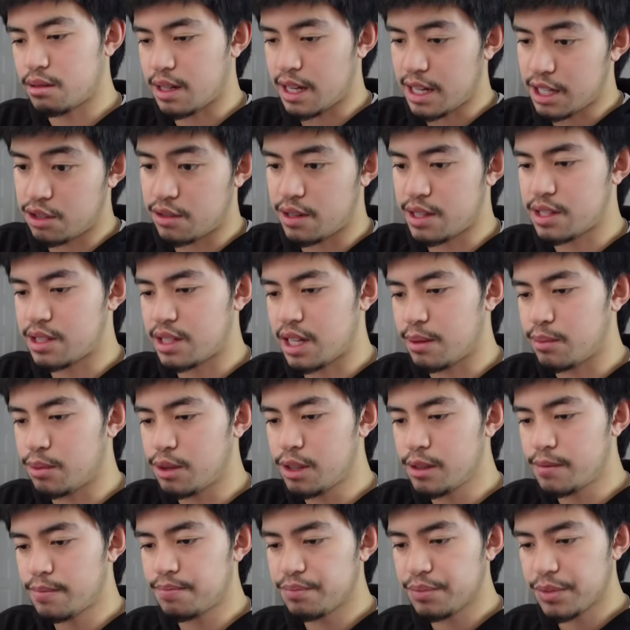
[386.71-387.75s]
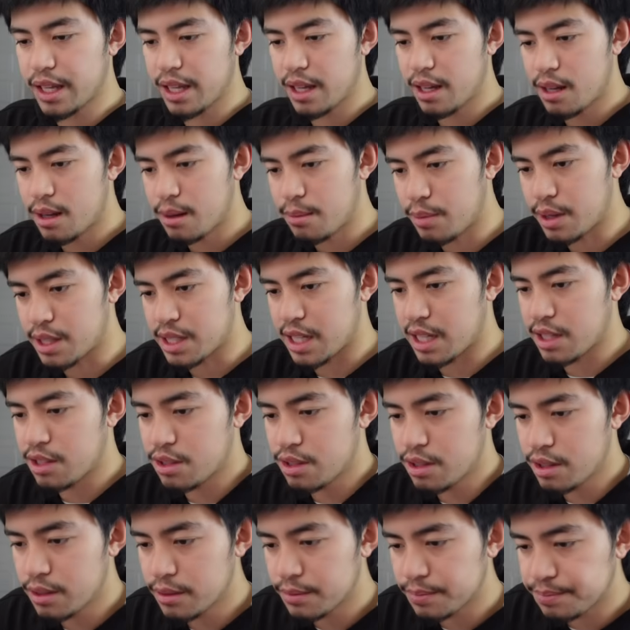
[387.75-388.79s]
address table, press
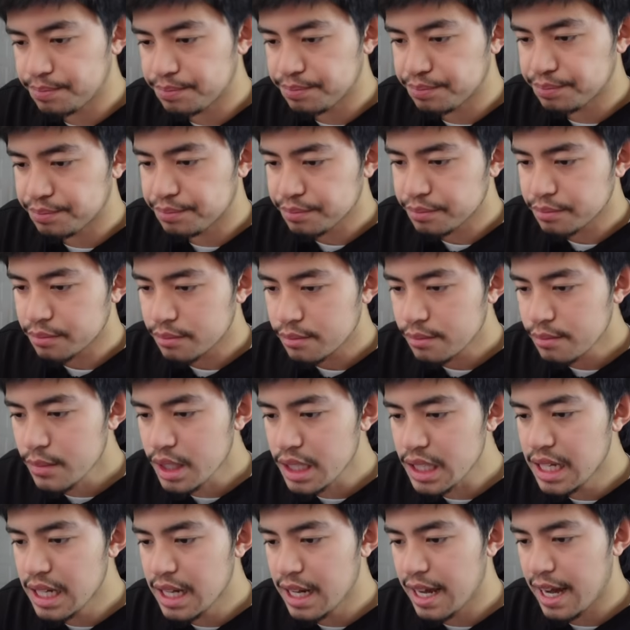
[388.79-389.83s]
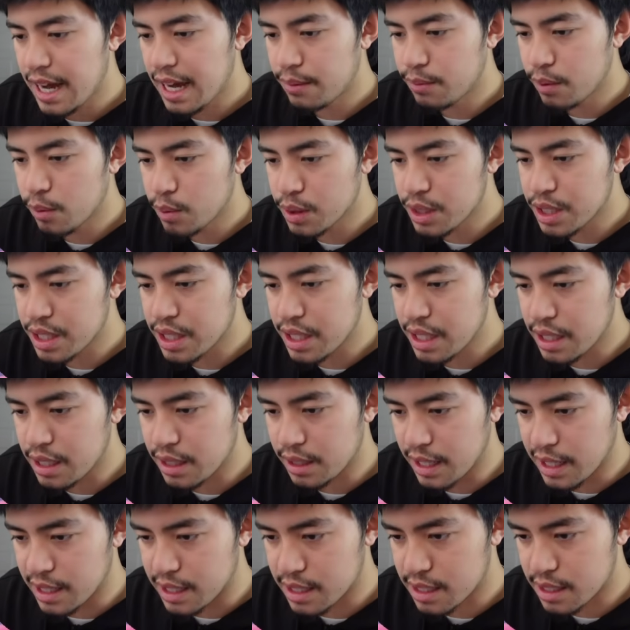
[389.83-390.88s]
enter, and we will see,
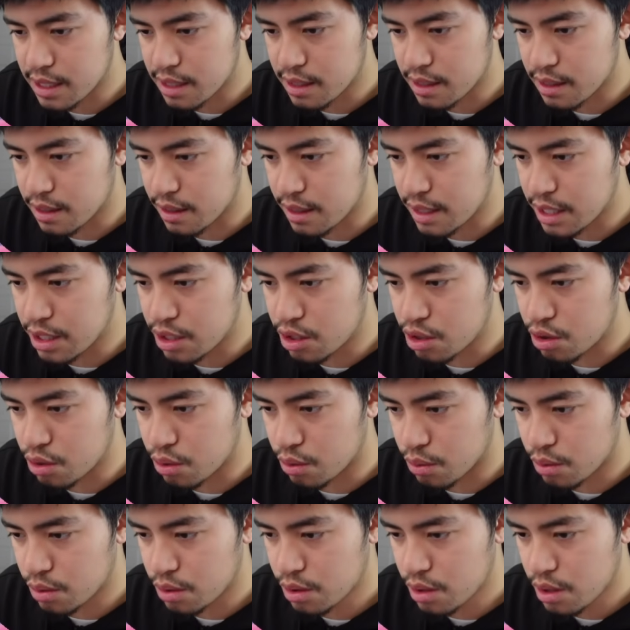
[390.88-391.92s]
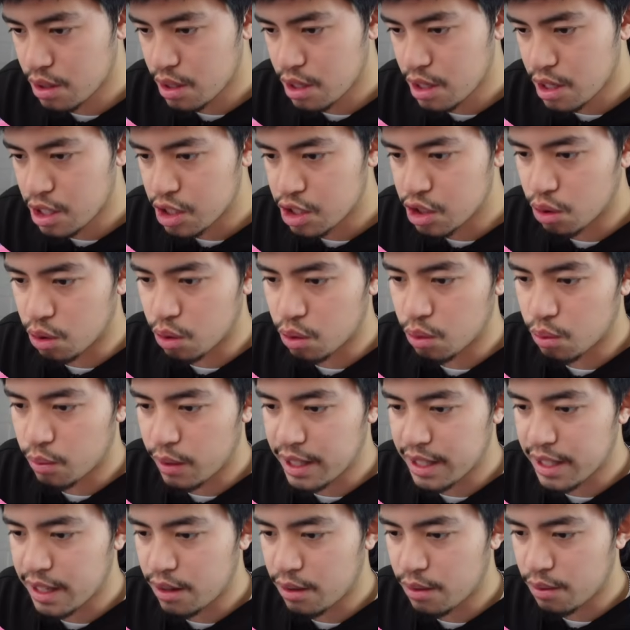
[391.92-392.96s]
yes, these two. So
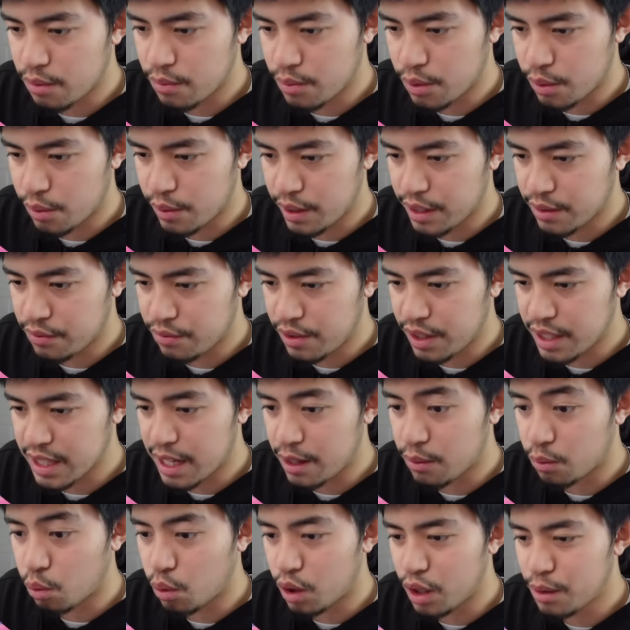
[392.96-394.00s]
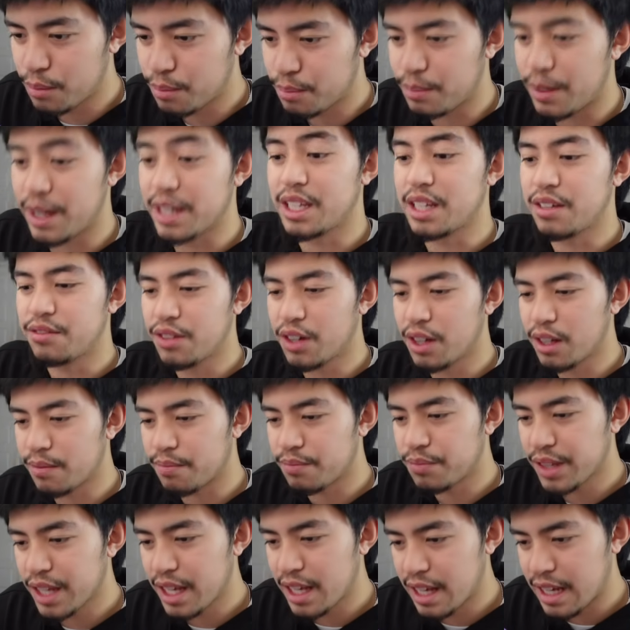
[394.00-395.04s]
right now they're in V LAN one by default,
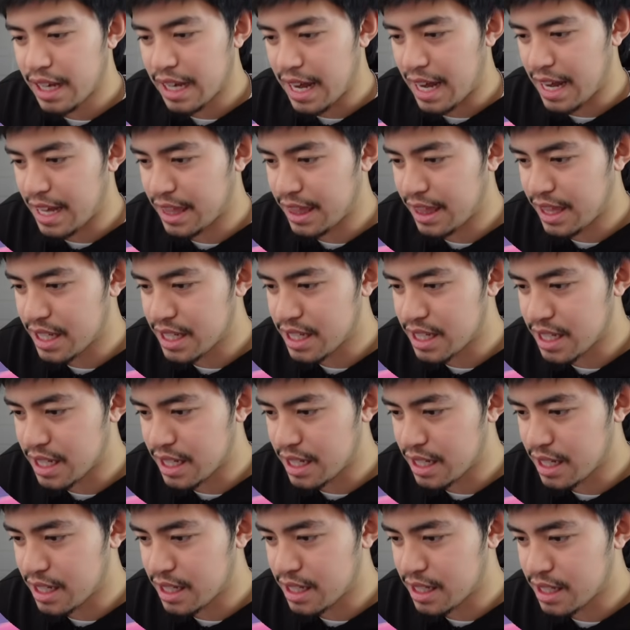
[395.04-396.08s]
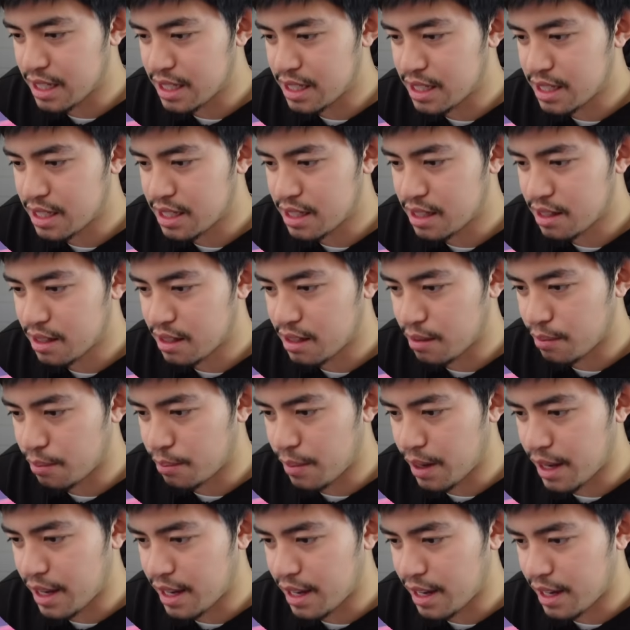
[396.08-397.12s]
and this is
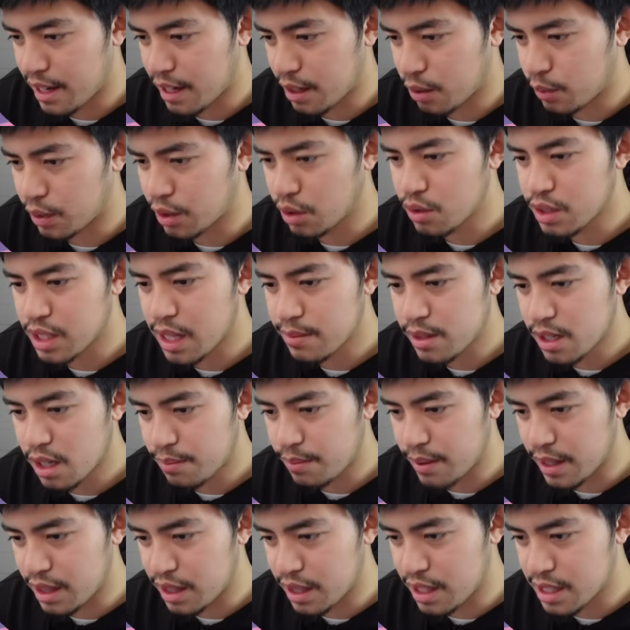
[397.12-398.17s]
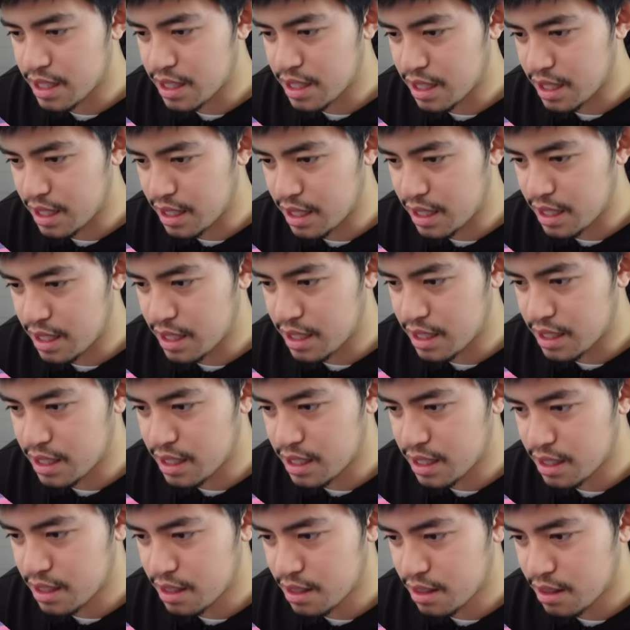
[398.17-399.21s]
my Windows laptop and this
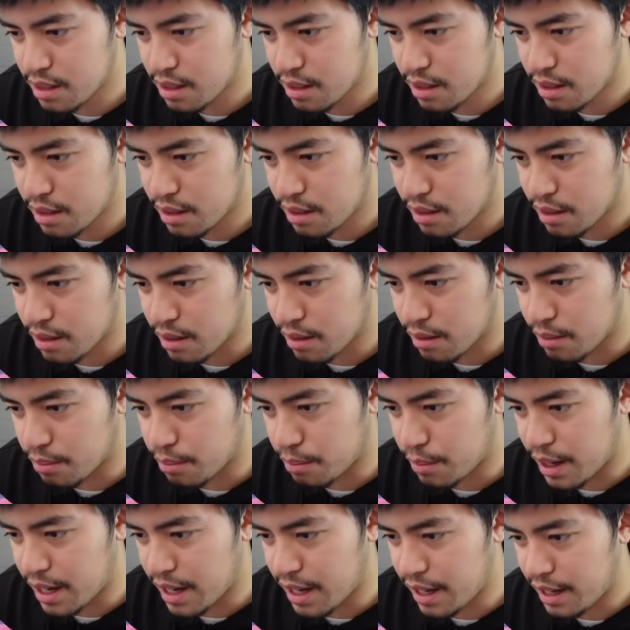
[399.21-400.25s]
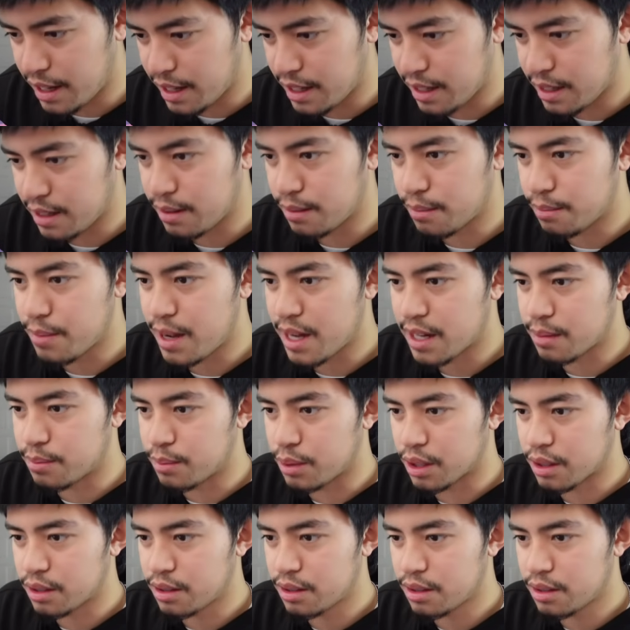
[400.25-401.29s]
is my
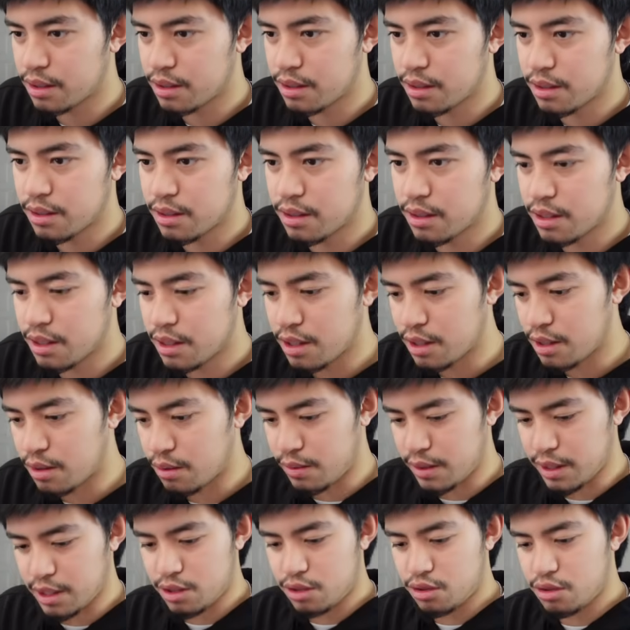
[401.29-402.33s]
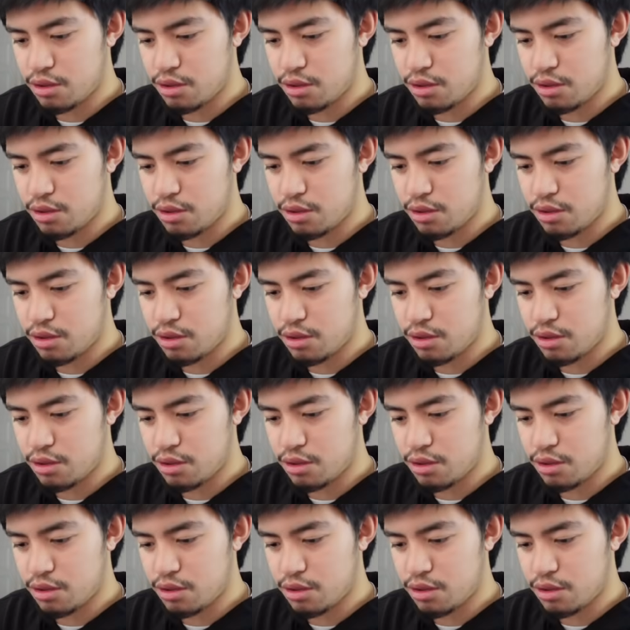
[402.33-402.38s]
MacBook. Right,